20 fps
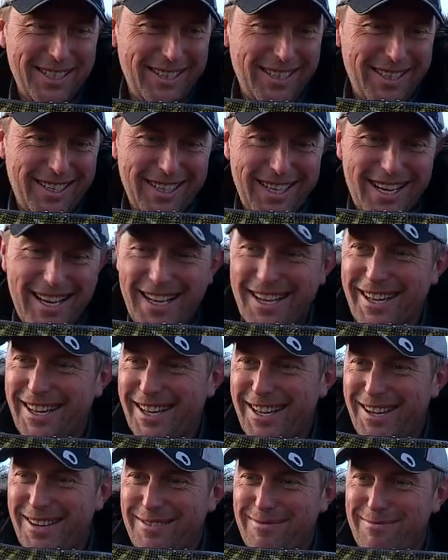Look at
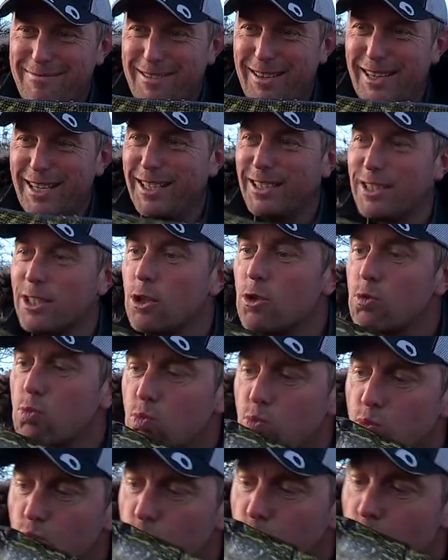that. Brilliant.
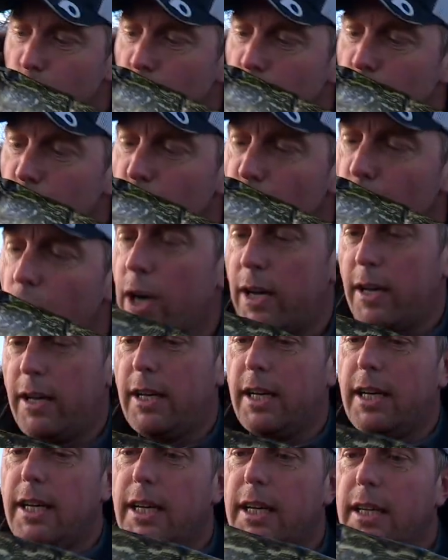Mm,
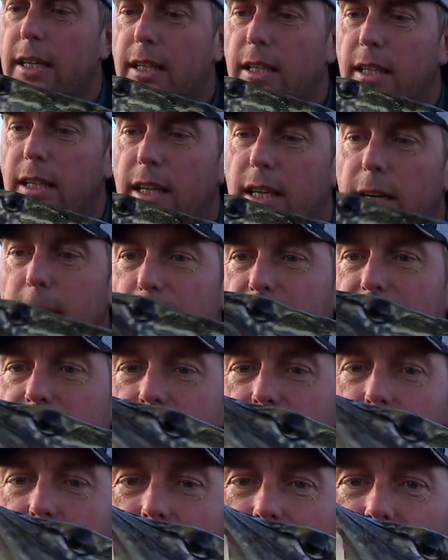you big
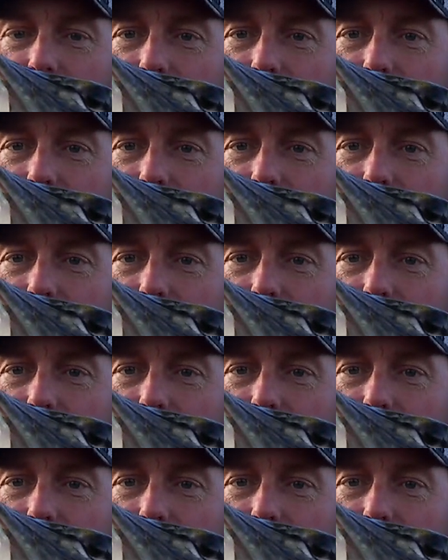tough